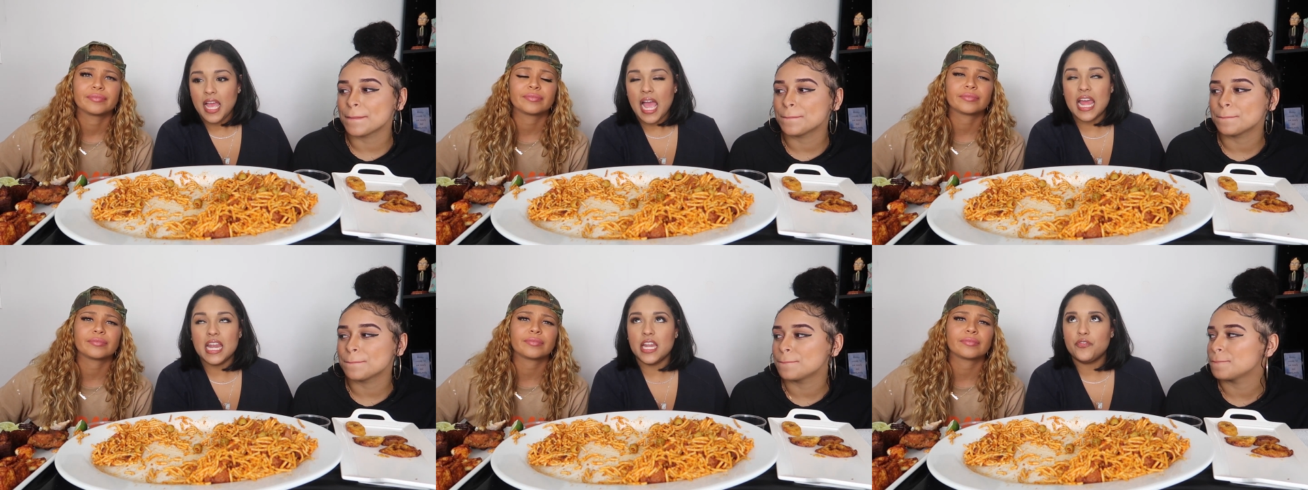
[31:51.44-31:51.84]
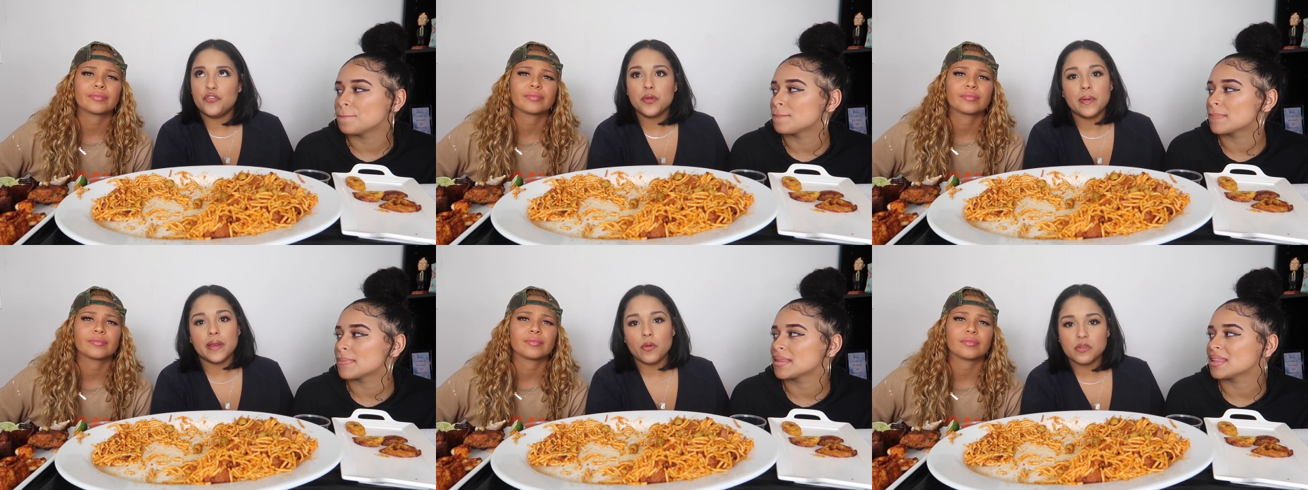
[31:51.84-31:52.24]
Speaker 1: and
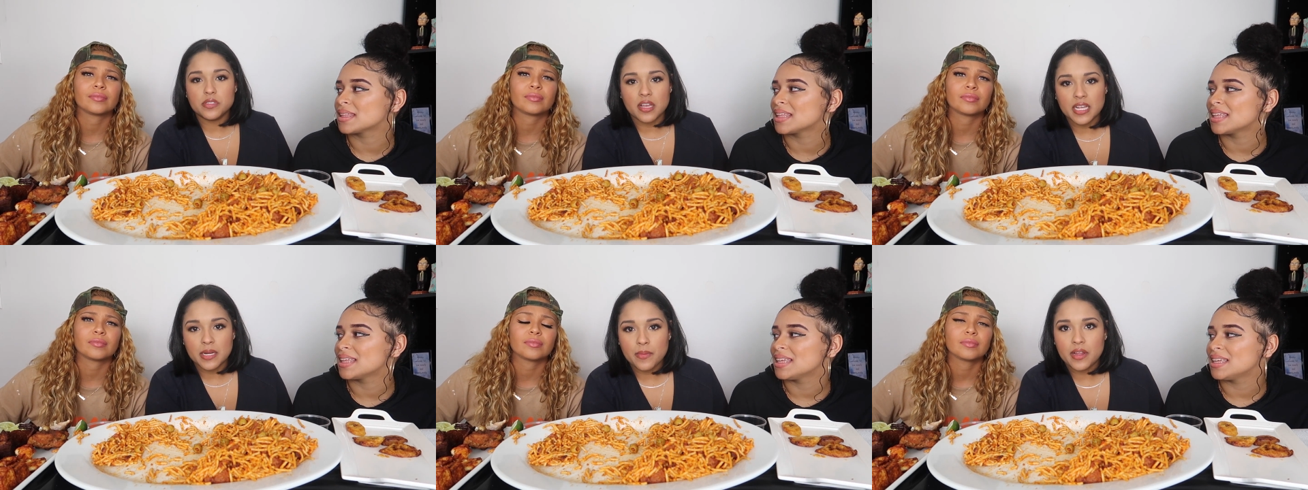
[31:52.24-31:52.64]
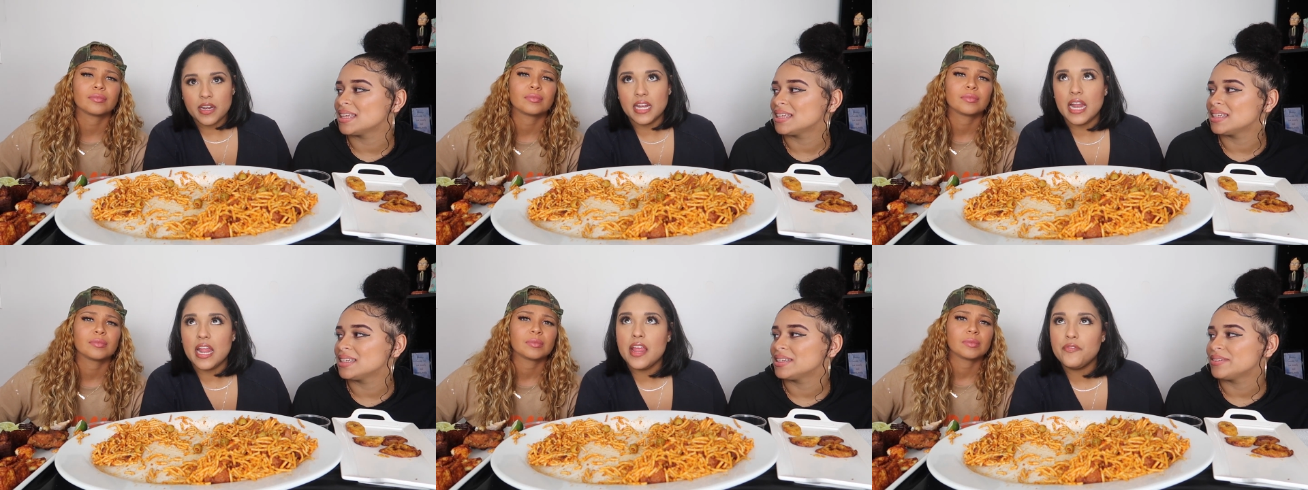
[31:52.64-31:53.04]
everybody was talking about
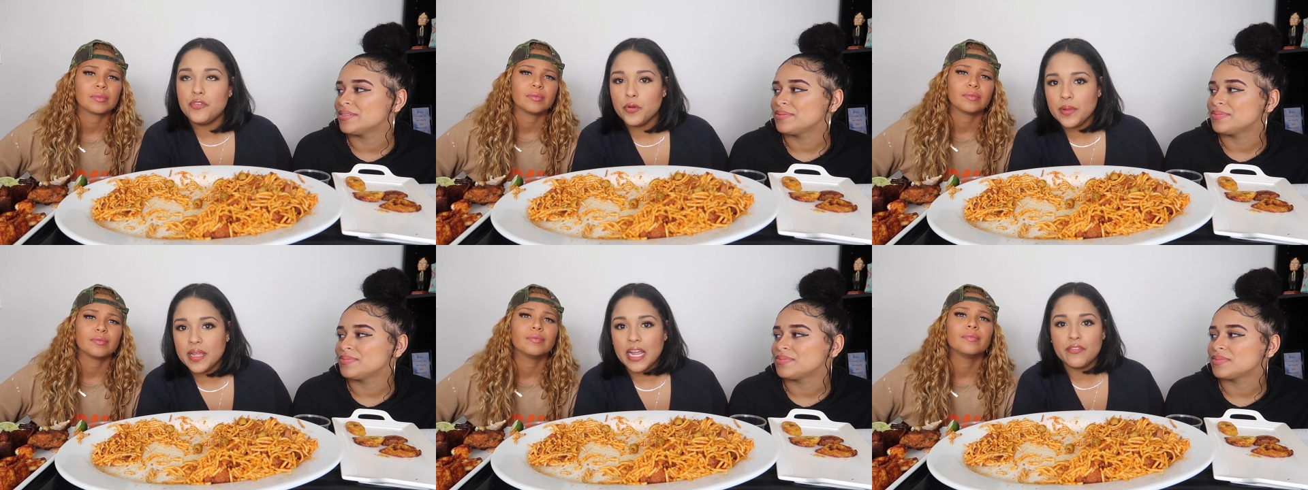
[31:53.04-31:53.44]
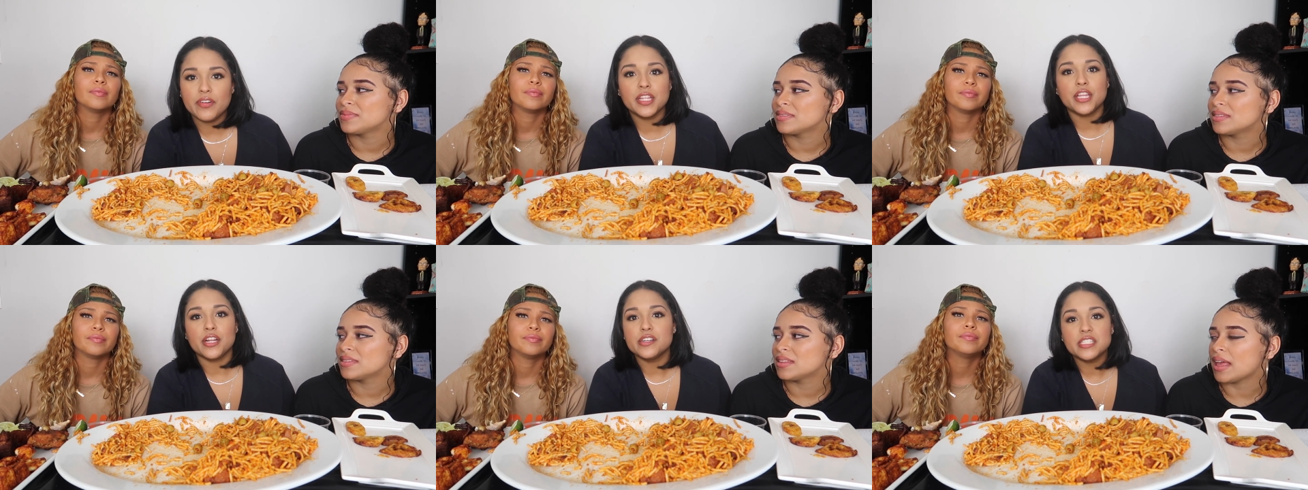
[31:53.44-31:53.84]
it every week,
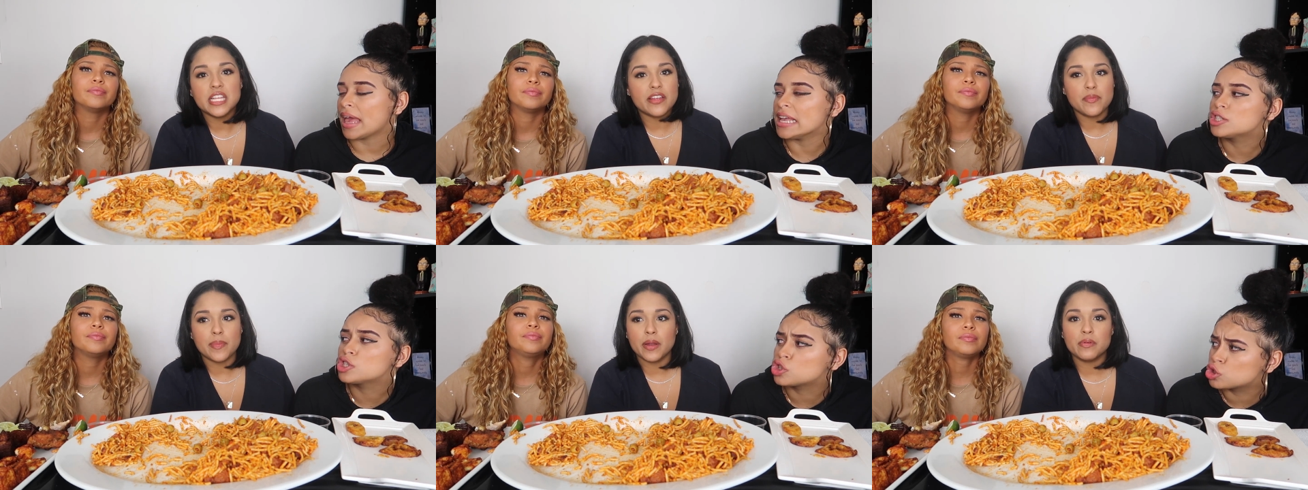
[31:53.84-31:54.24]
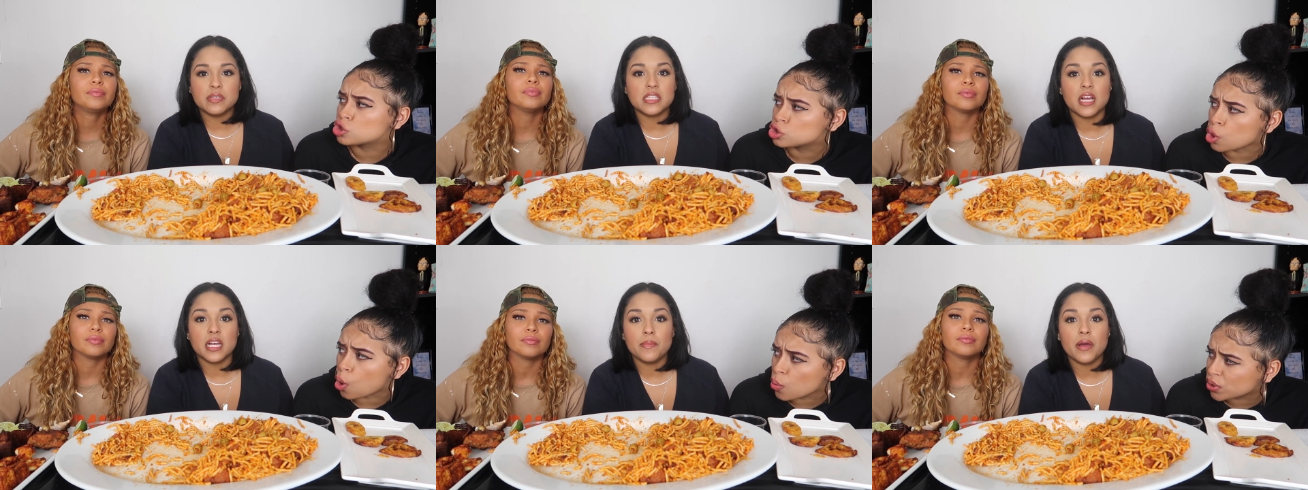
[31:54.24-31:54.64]
every Thursday. It's everybody
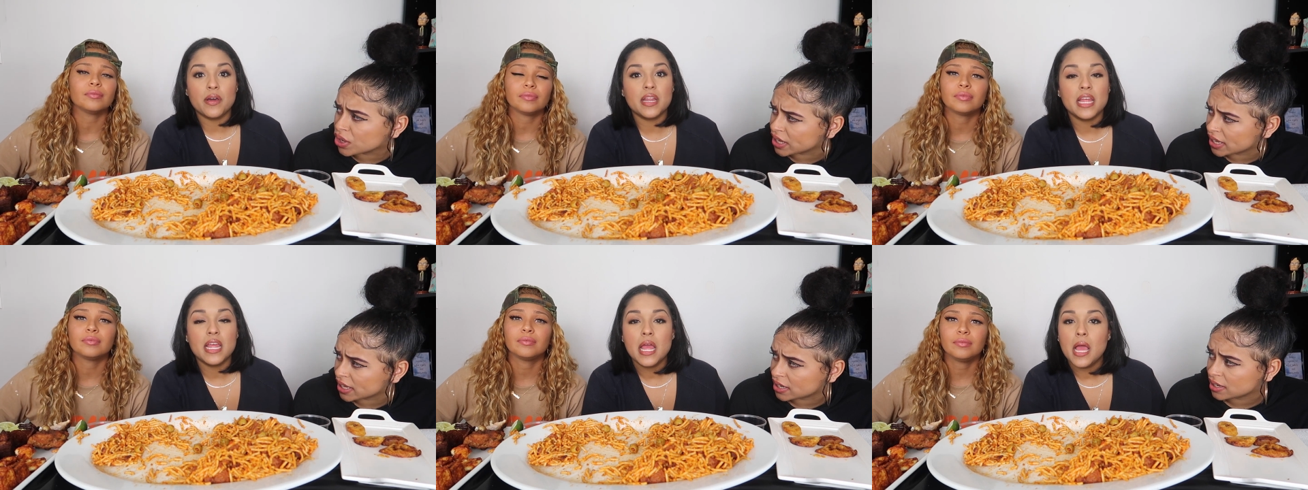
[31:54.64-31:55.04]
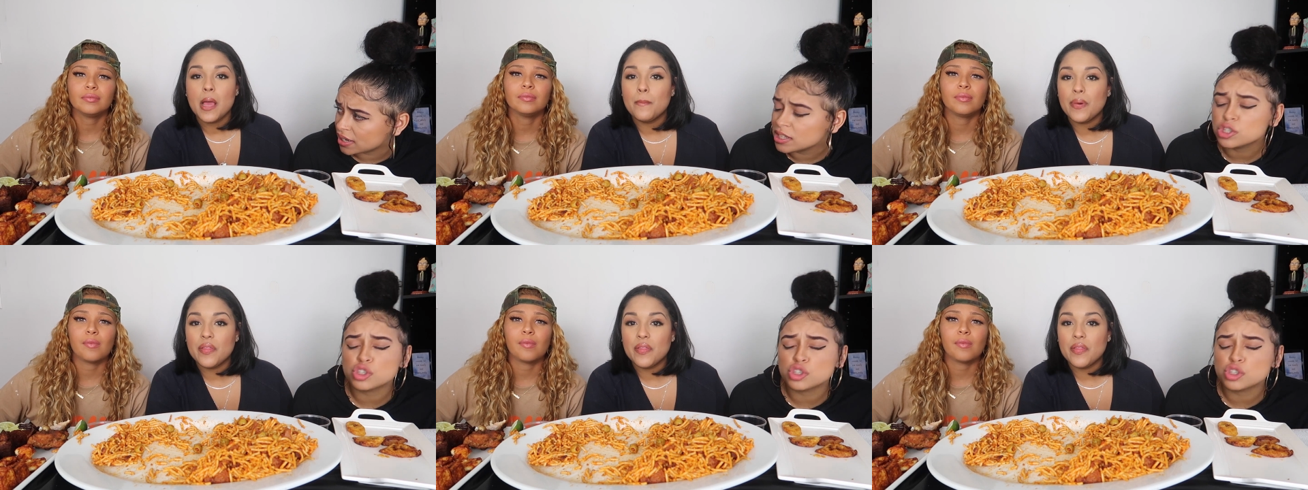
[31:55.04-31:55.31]
was so talking good. about it.